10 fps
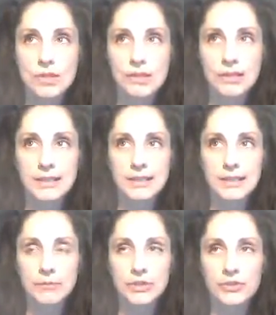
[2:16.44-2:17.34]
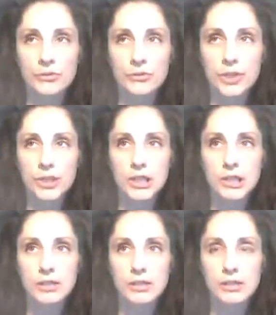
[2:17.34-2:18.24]
let's see, what's the word?
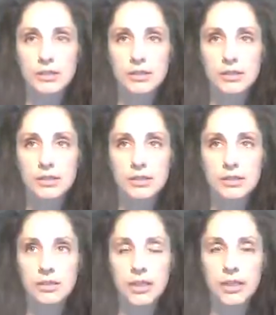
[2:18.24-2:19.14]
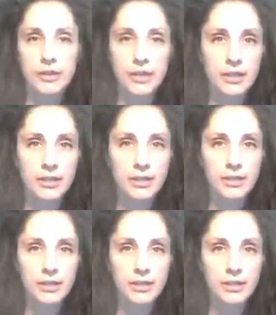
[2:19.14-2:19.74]
Arrogant.